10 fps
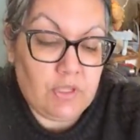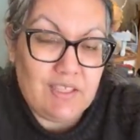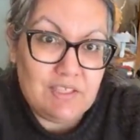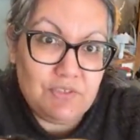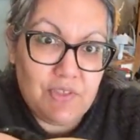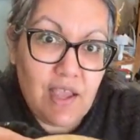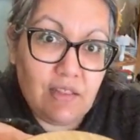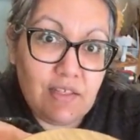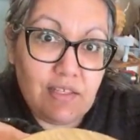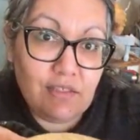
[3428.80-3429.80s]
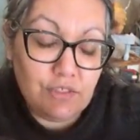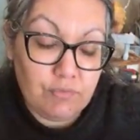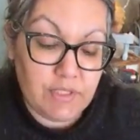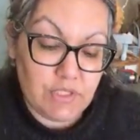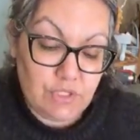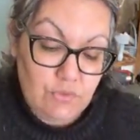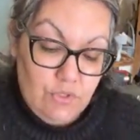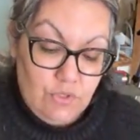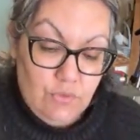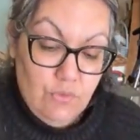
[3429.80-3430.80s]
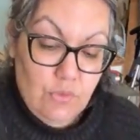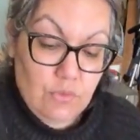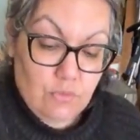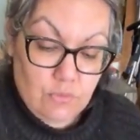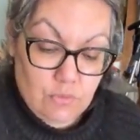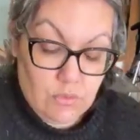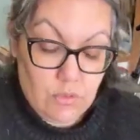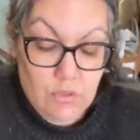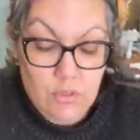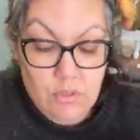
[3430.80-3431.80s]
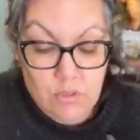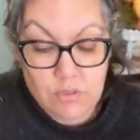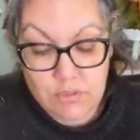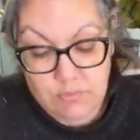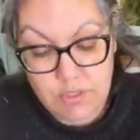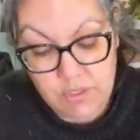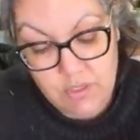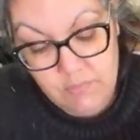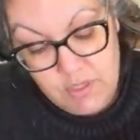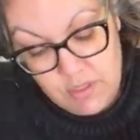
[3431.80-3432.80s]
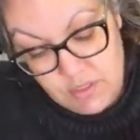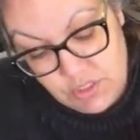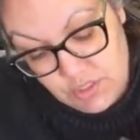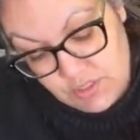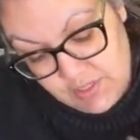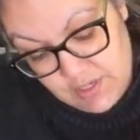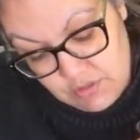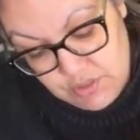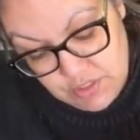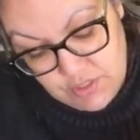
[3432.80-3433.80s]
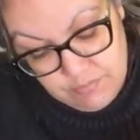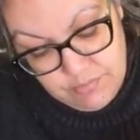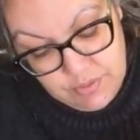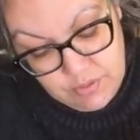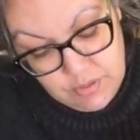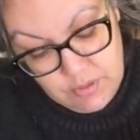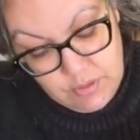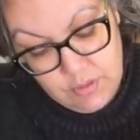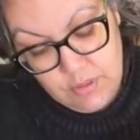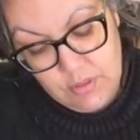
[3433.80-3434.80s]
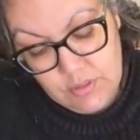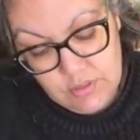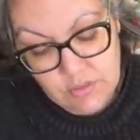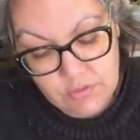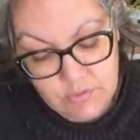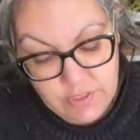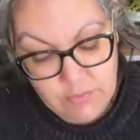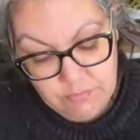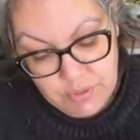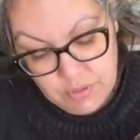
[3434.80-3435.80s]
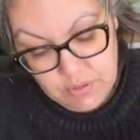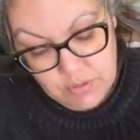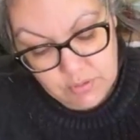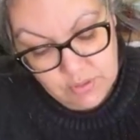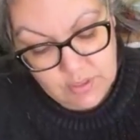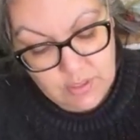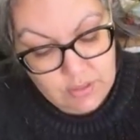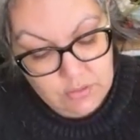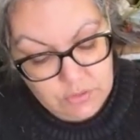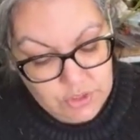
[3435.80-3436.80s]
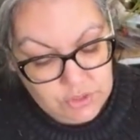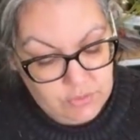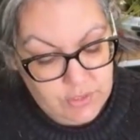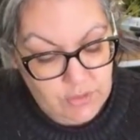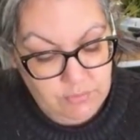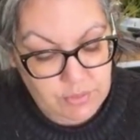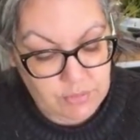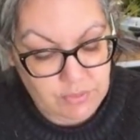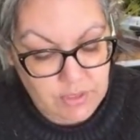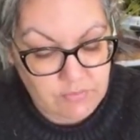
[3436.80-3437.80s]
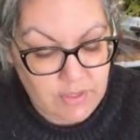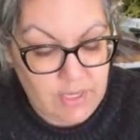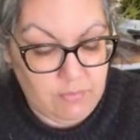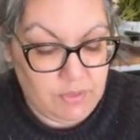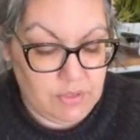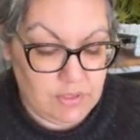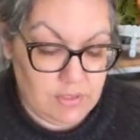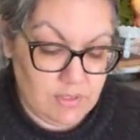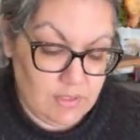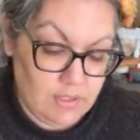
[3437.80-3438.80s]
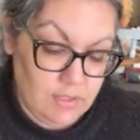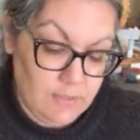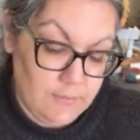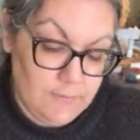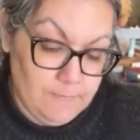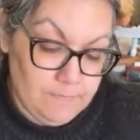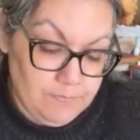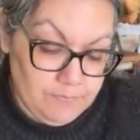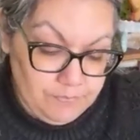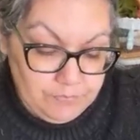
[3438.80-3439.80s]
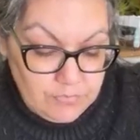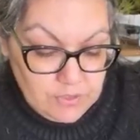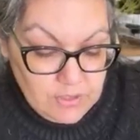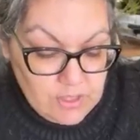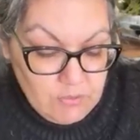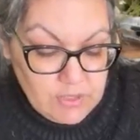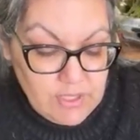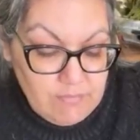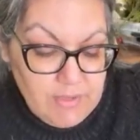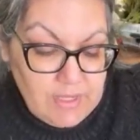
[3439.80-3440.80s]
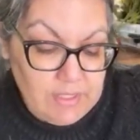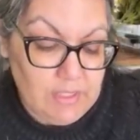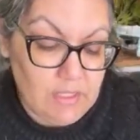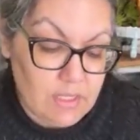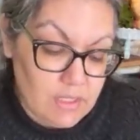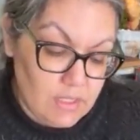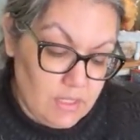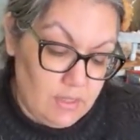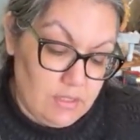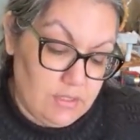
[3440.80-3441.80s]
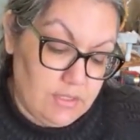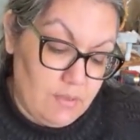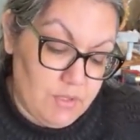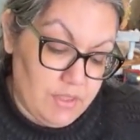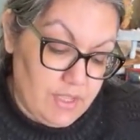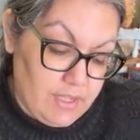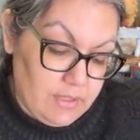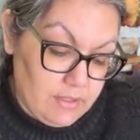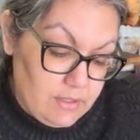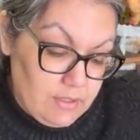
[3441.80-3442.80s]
Okay, so that looks a little bit too new. So I'm going to come in and just gouge up. Scrape, gouge, scrape, whatever happens. And then we'll come back in, and then some of that